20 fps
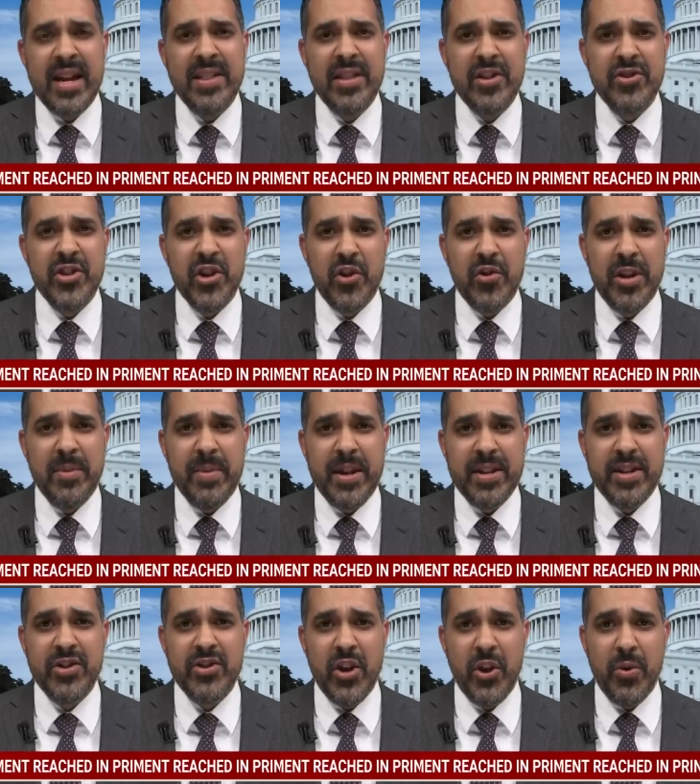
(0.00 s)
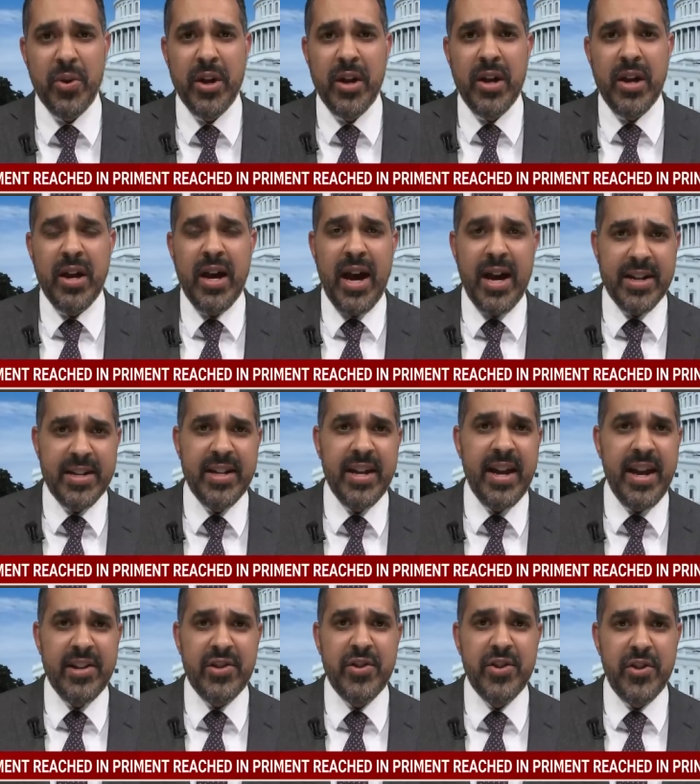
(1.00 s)
in this agreement. So, uh, to
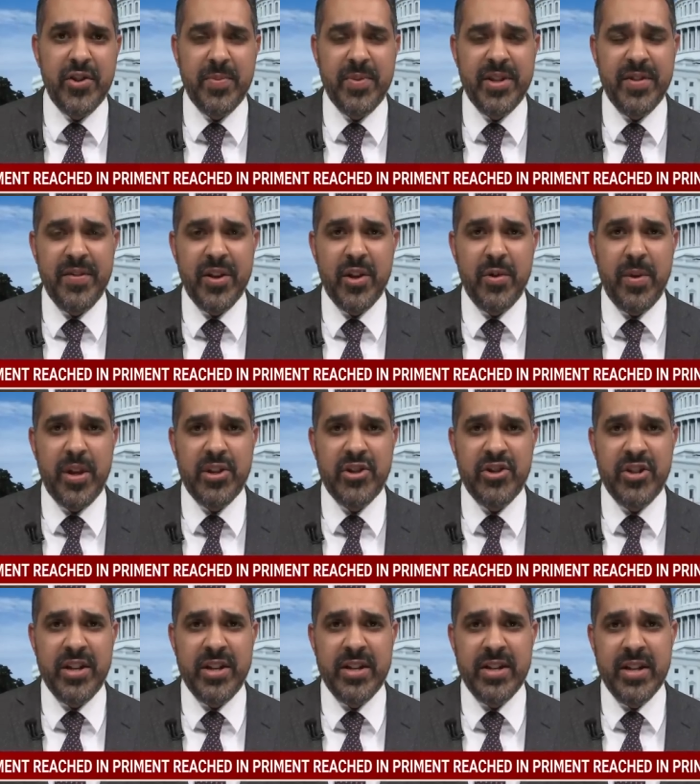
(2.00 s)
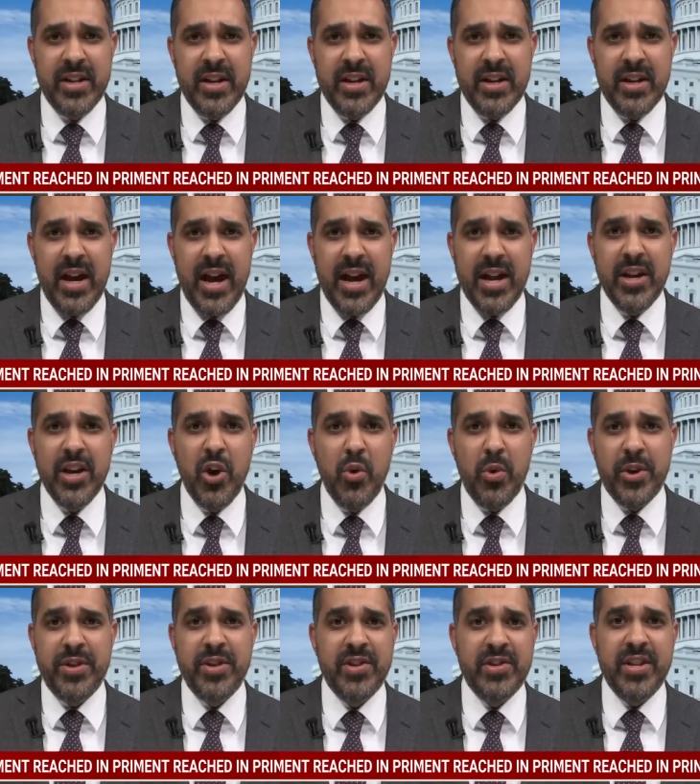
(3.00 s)
answer your specific question, uh, no,
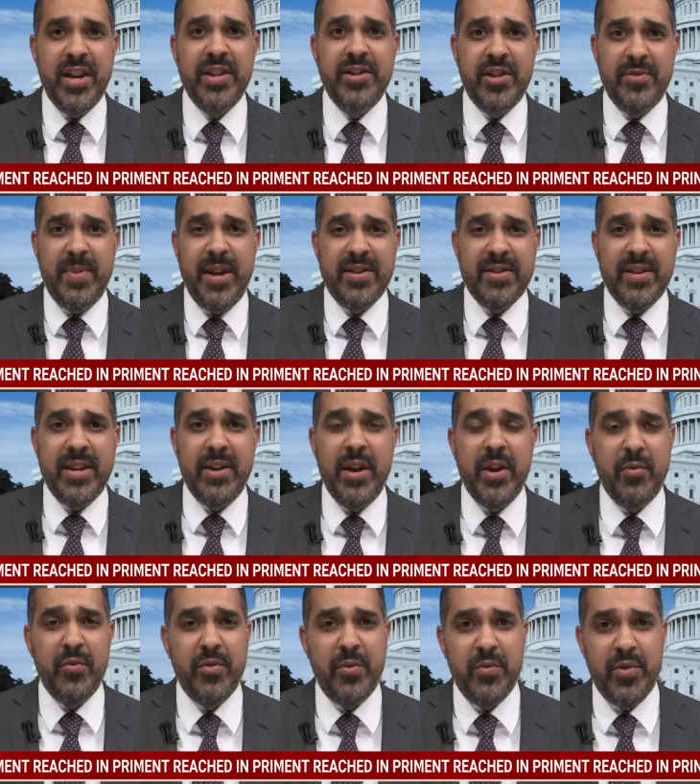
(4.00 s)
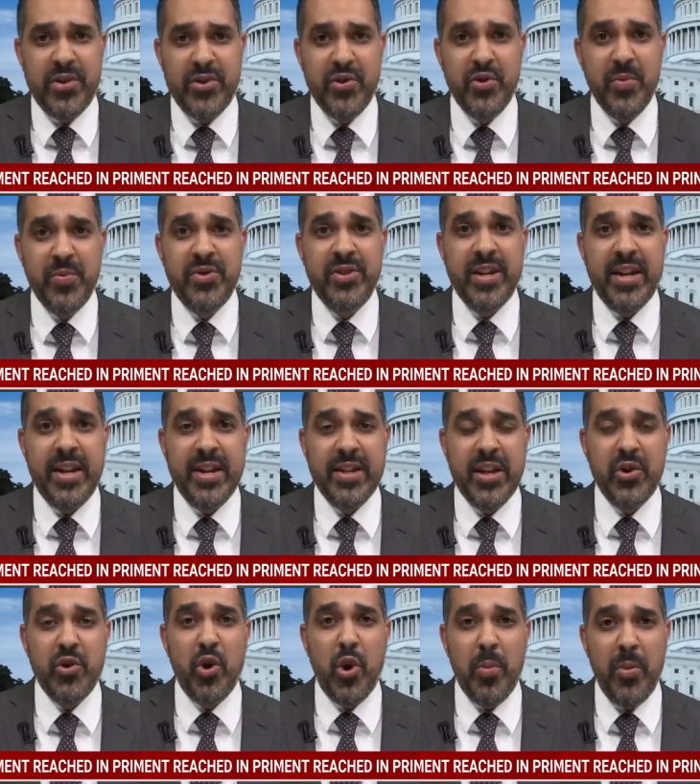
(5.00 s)
what this does is basically it resumes the,
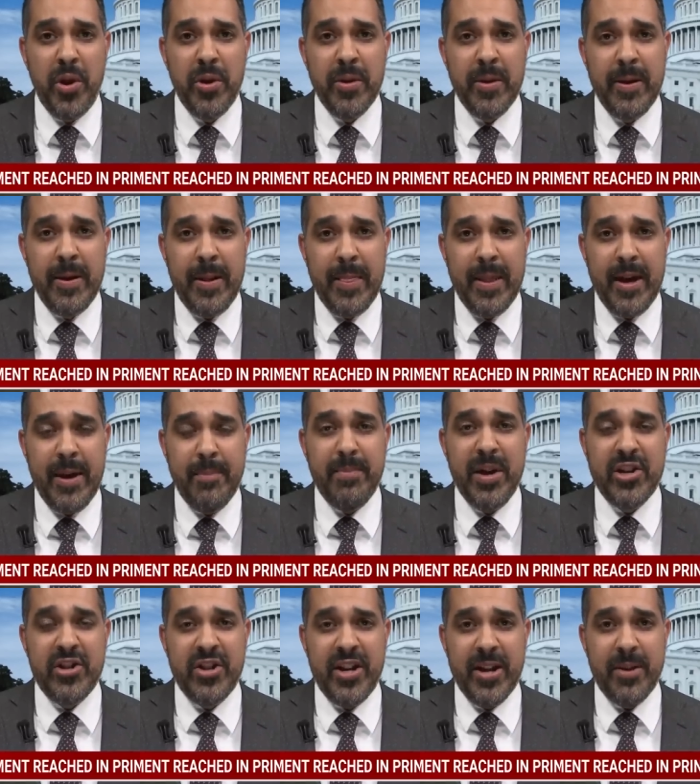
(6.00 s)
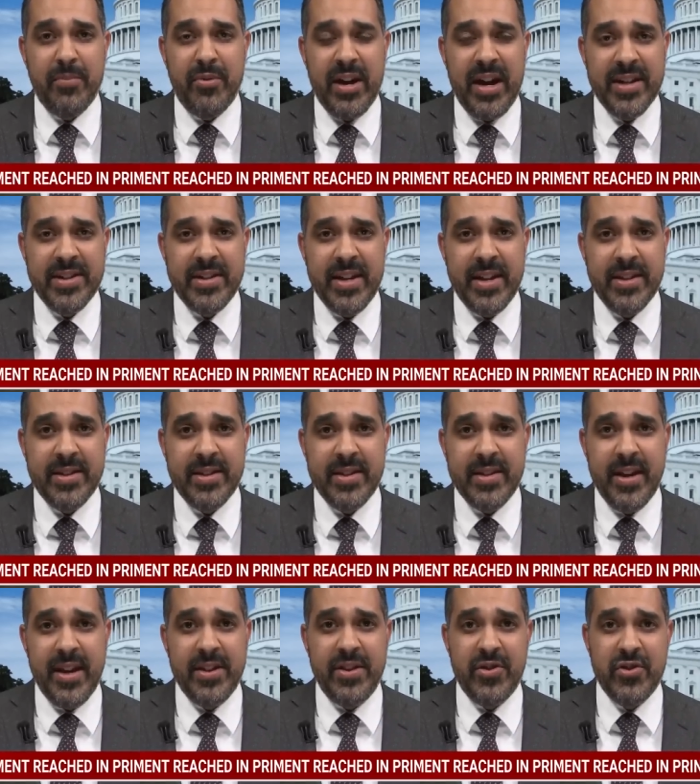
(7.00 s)
the normal uh, budgeting process.
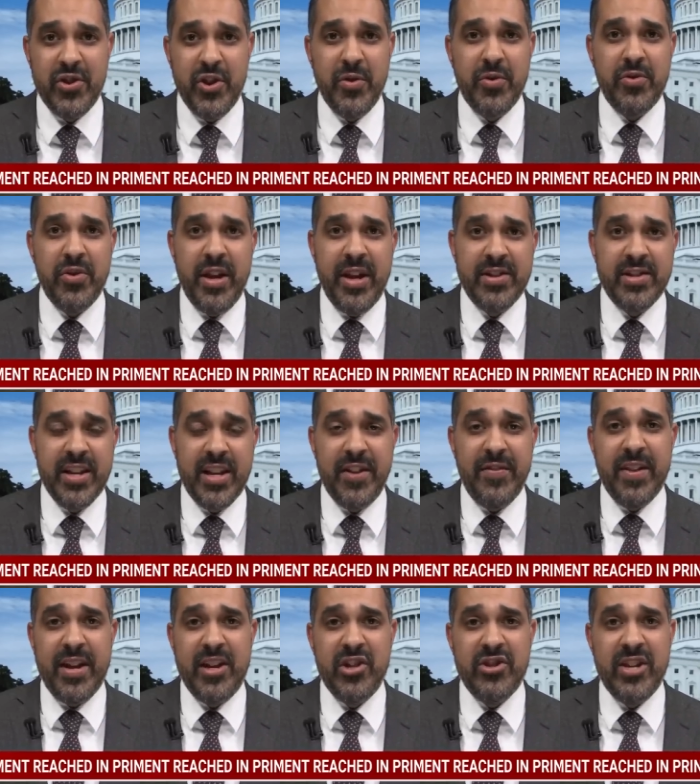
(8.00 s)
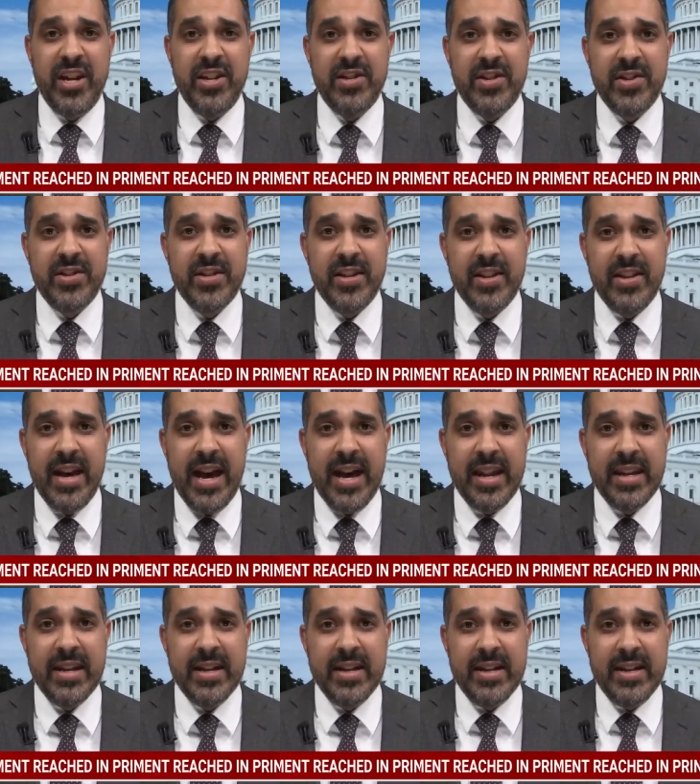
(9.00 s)
Uh, there's no uh, significant changes to
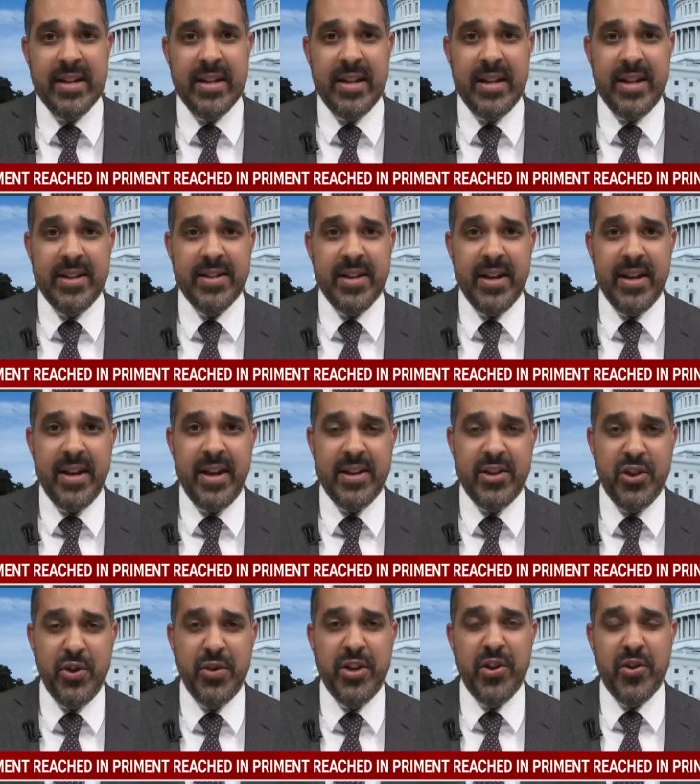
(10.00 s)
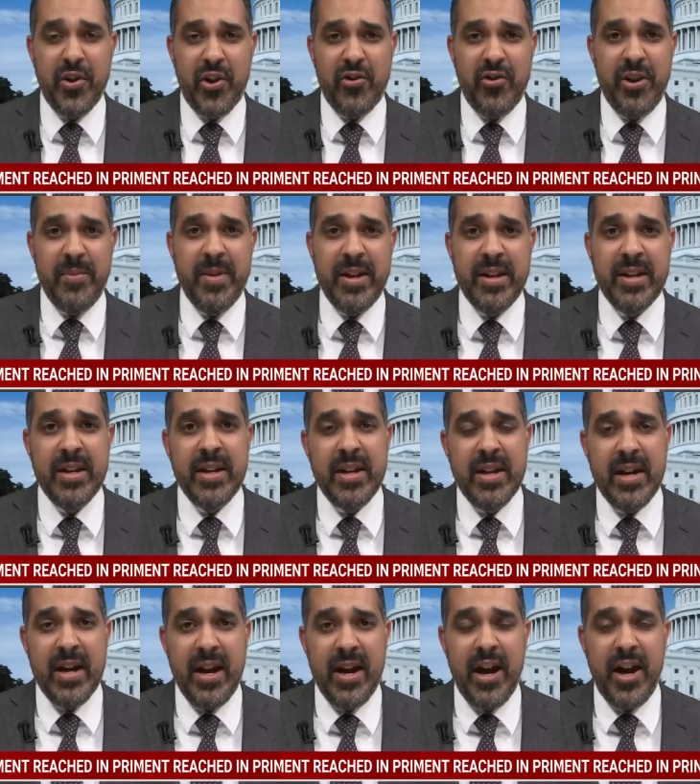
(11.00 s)
that. It is a, a two year agreement
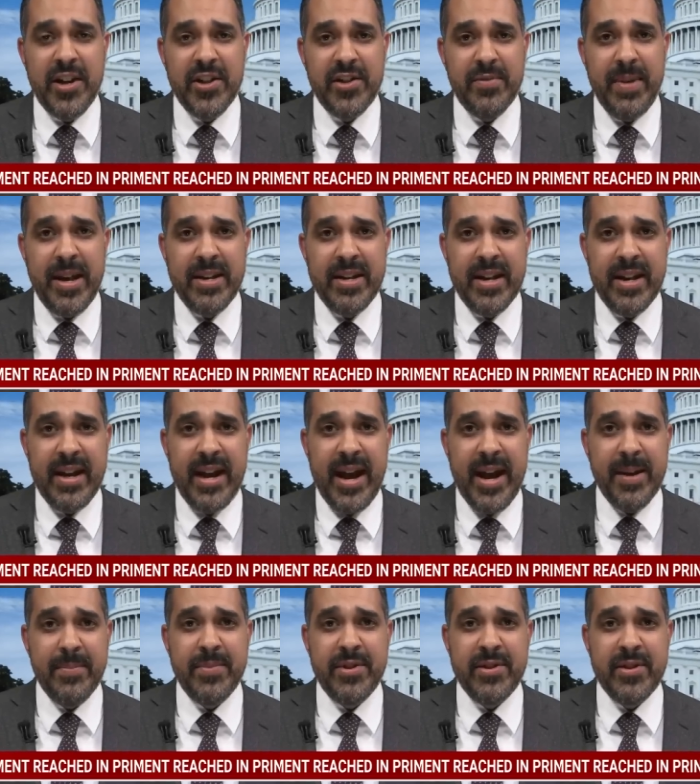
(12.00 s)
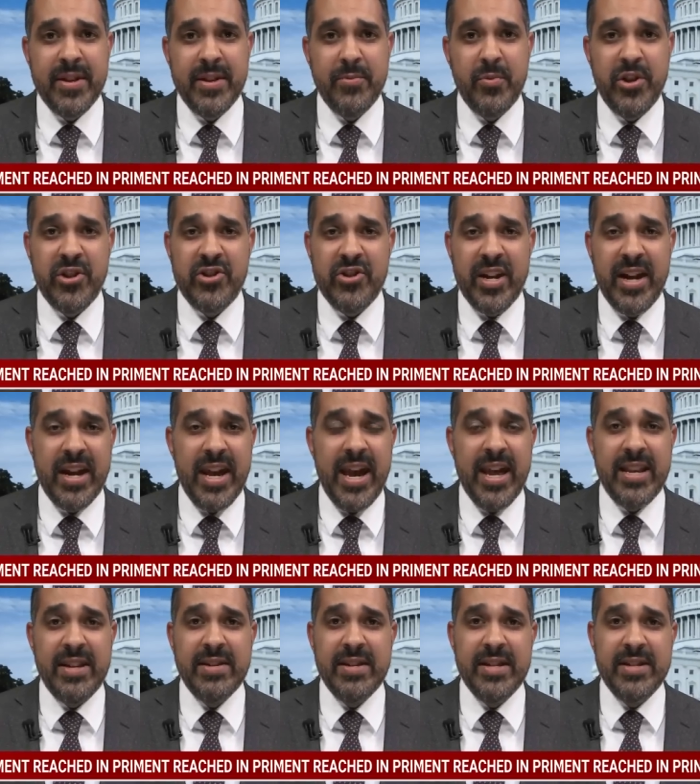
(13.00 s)
uh, on spending caps, which
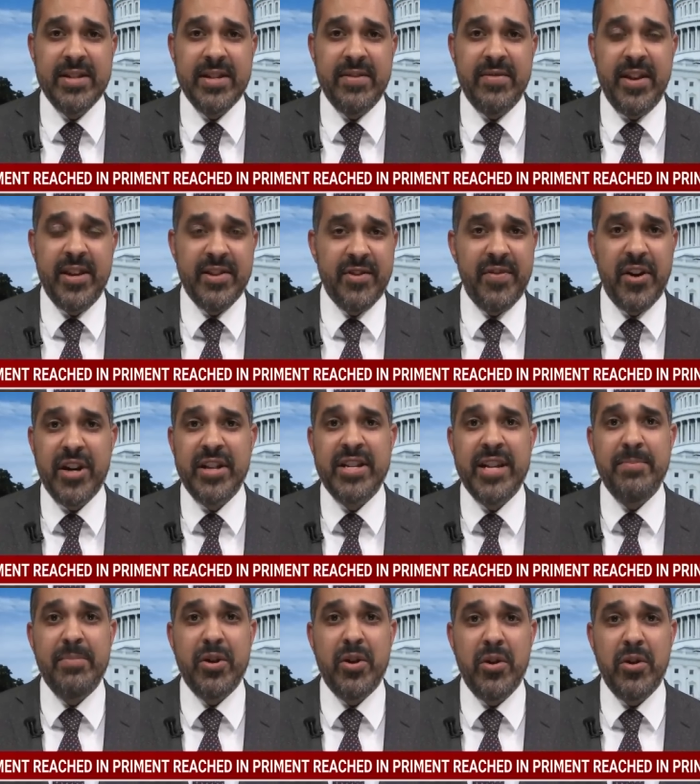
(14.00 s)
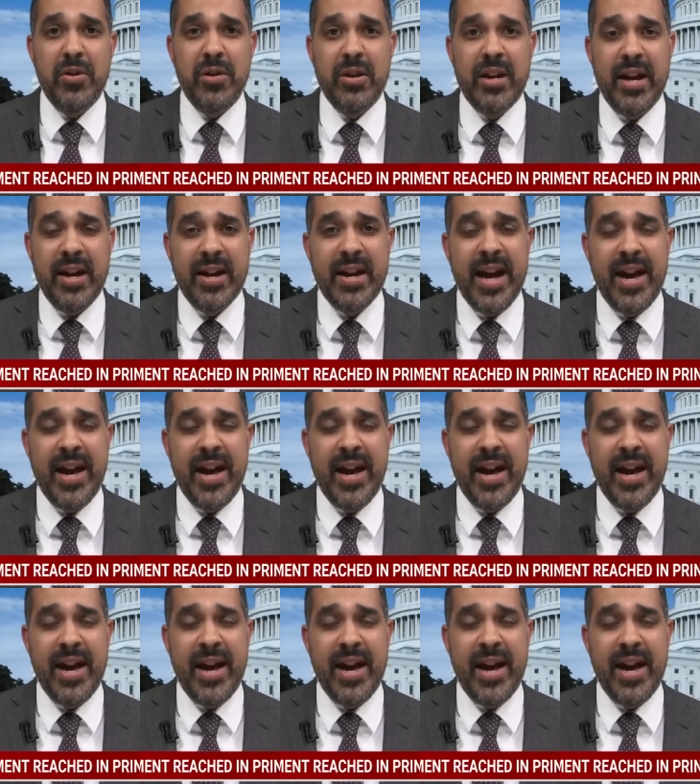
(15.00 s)
again is a, is a very typical uh,